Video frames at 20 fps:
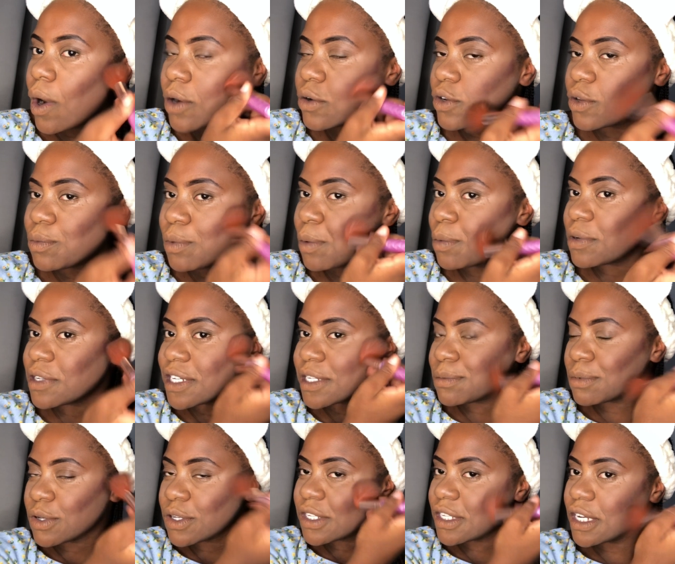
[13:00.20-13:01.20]
out with people just
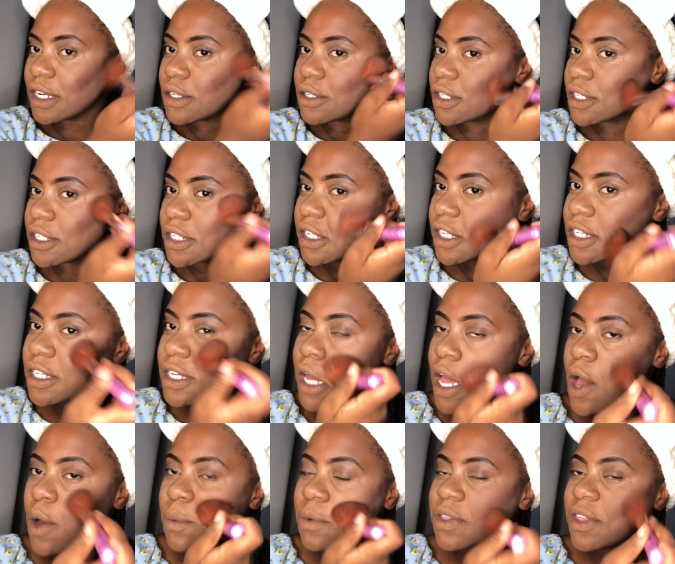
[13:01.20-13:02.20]
because they look good
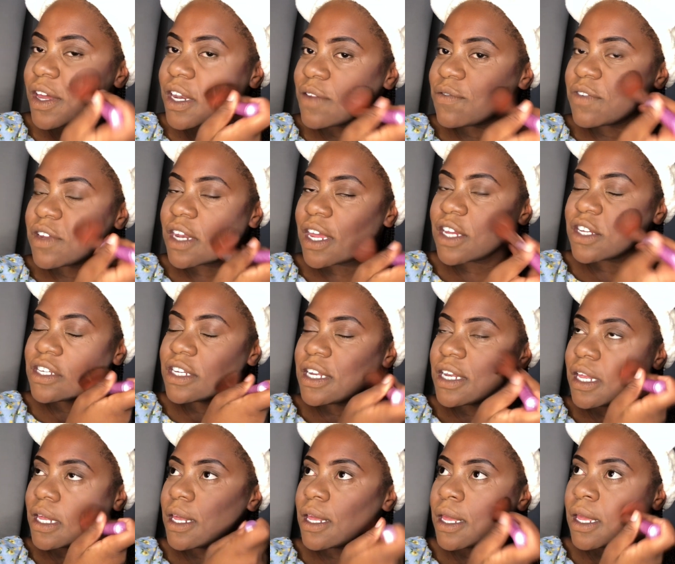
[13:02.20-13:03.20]
without even
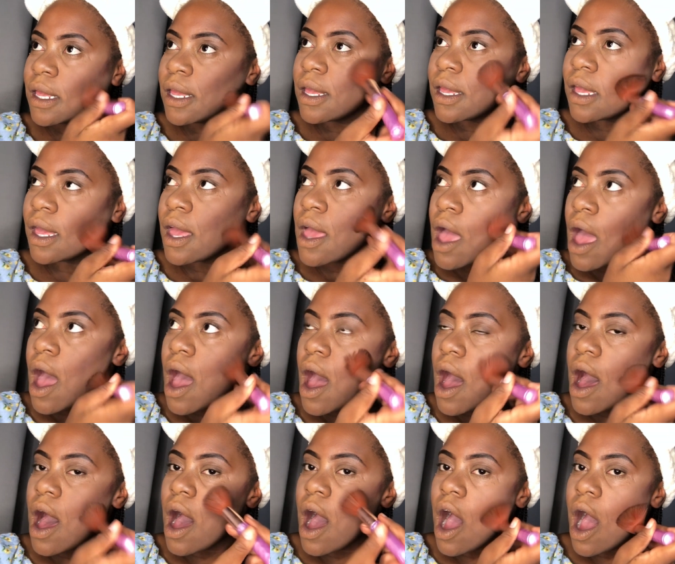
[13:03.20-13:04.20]
actually
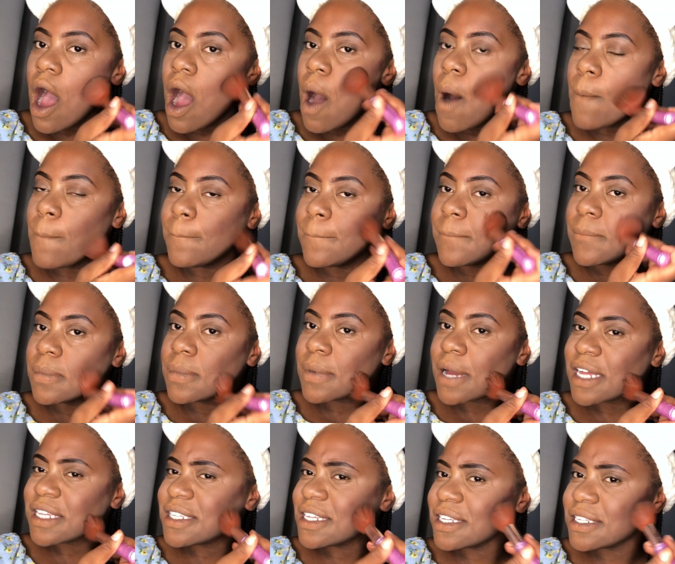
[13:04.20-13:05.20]

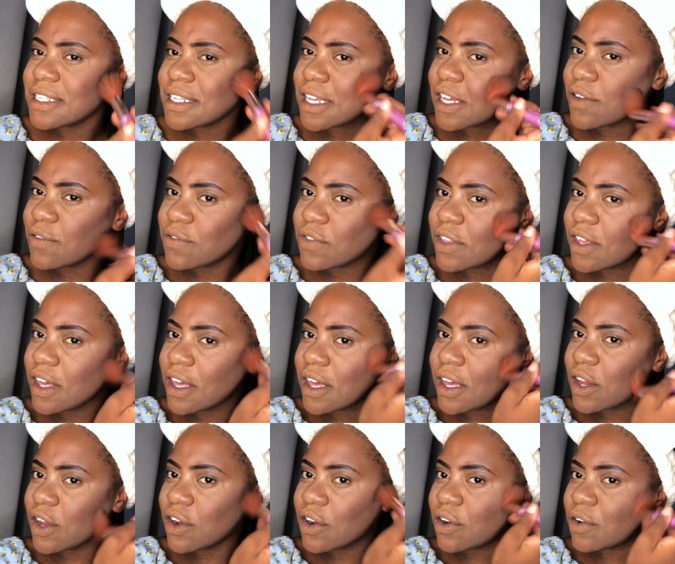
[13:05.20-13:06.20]
assessing if
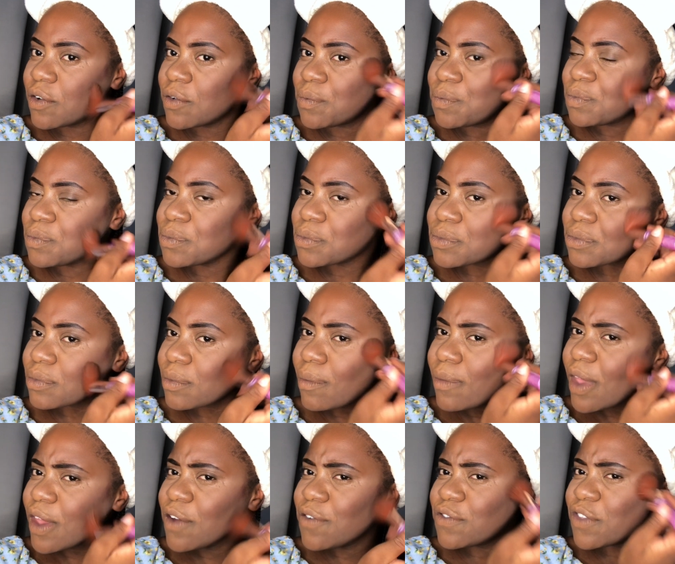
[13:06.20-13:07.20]

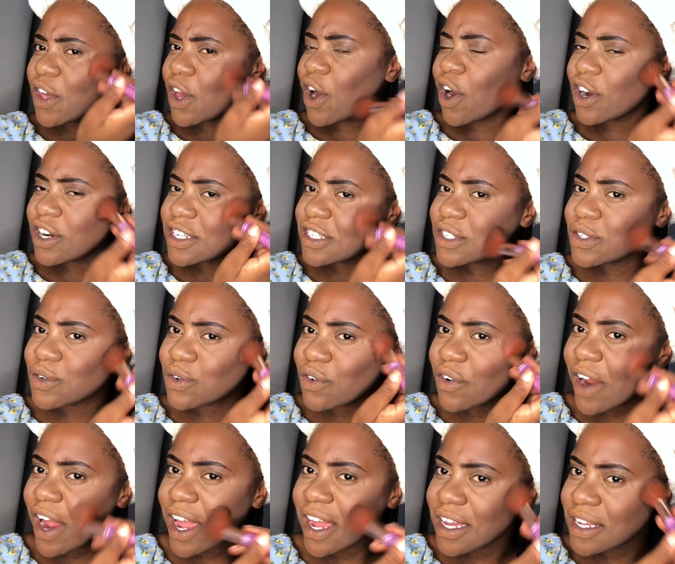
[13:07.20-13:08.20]
their heart is
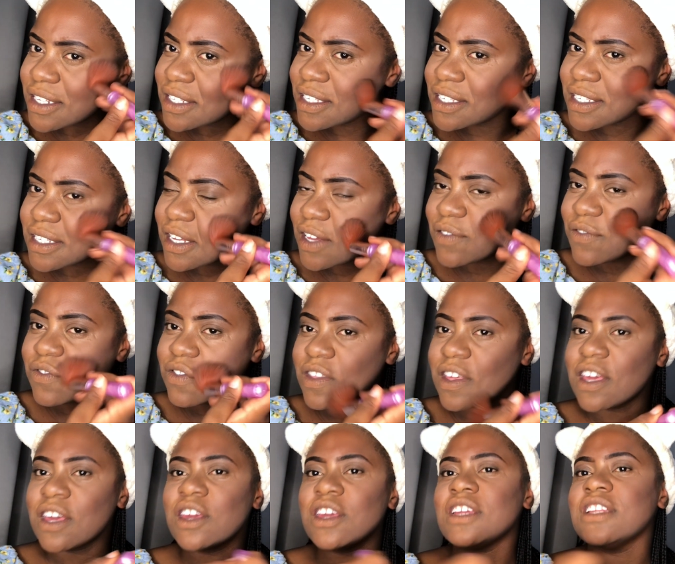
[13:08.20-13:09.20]
right, if
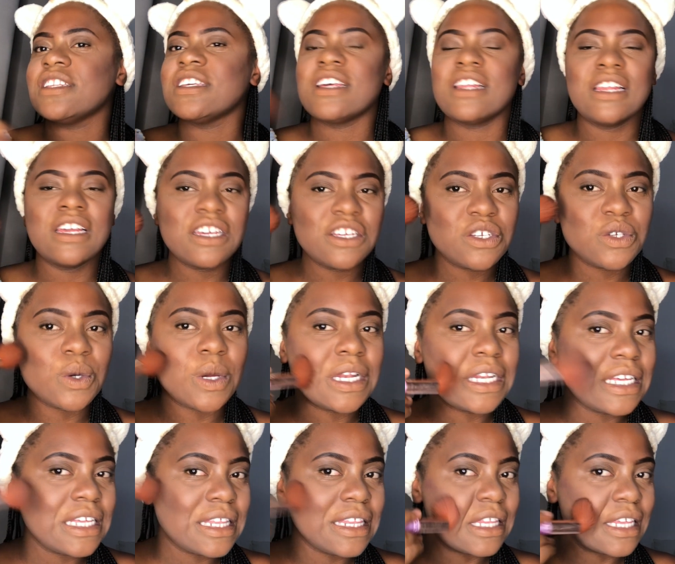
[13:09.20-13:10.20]
they're
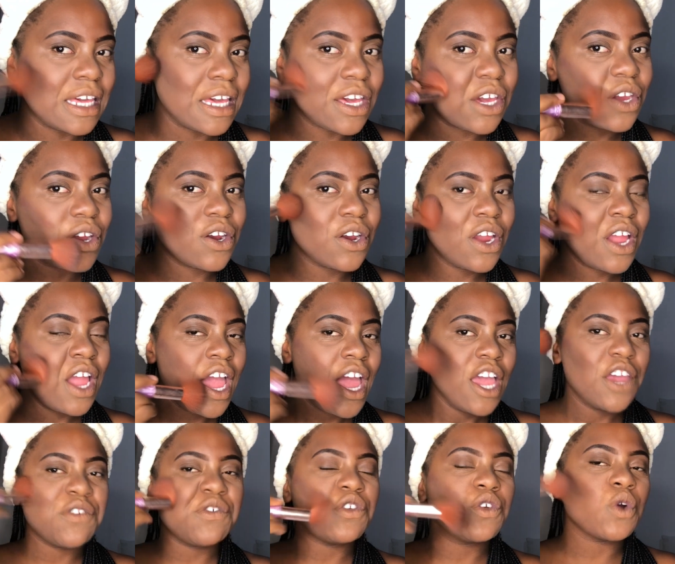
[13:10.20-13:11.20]
intellectually there,
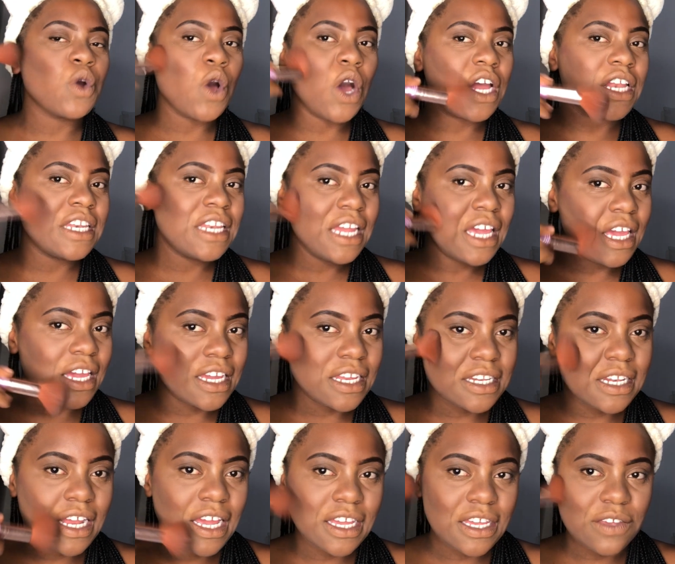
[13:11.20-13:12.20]
if you
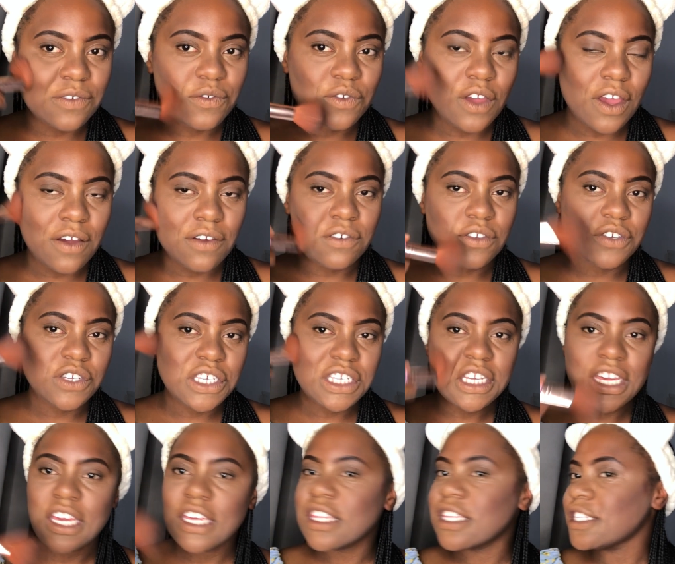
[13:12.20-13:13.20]
connect, like if you
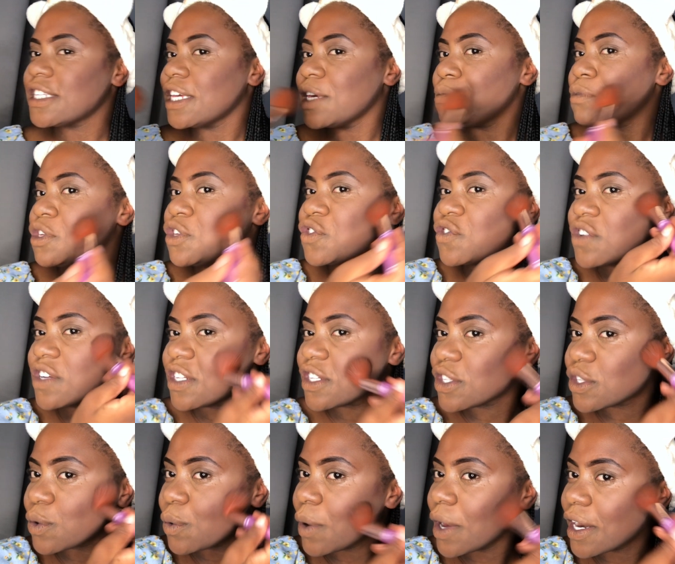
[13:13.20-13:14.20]
share the same
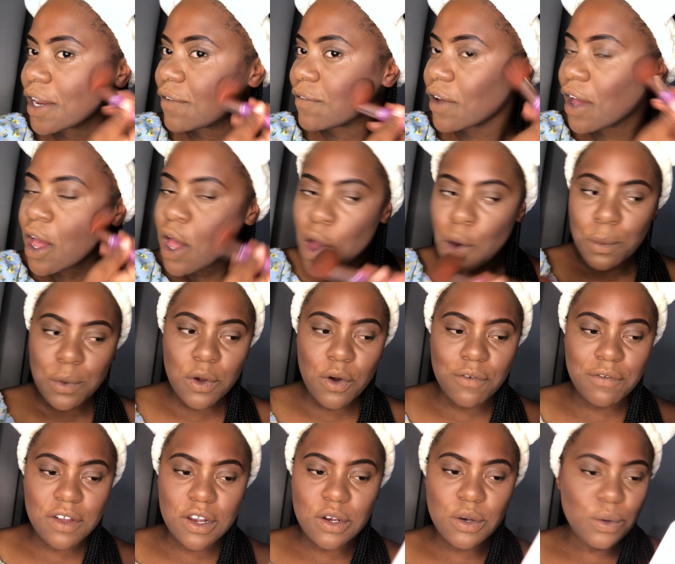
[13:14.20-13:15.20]
interests or whatever. We
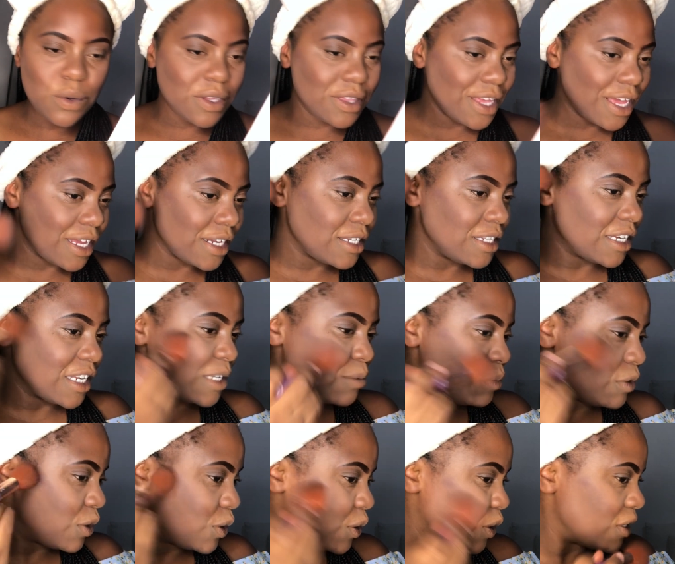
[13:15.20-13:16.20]
overlook that just
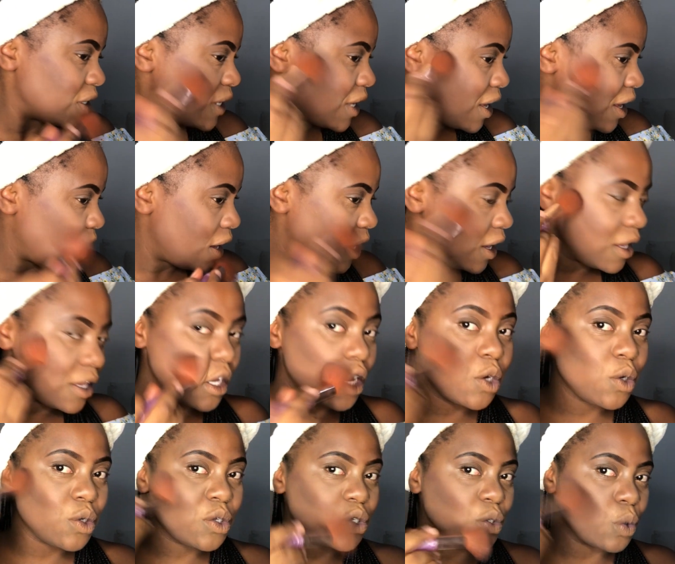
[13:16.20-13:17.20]
because, he
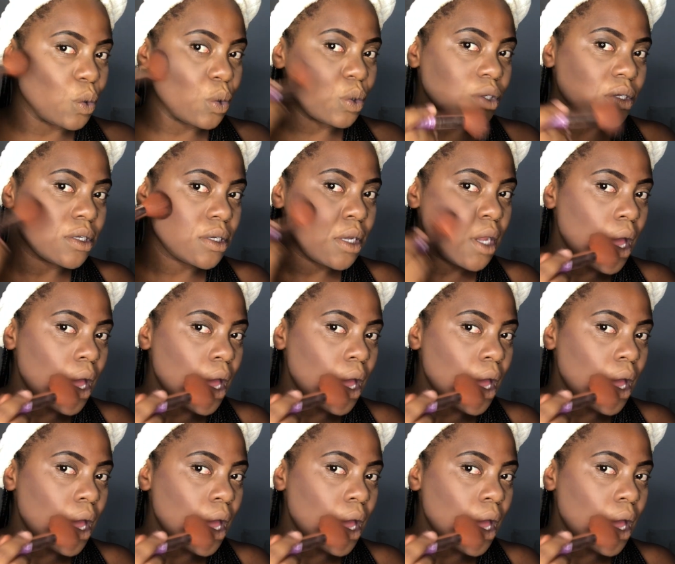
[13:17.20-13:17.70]
looks good.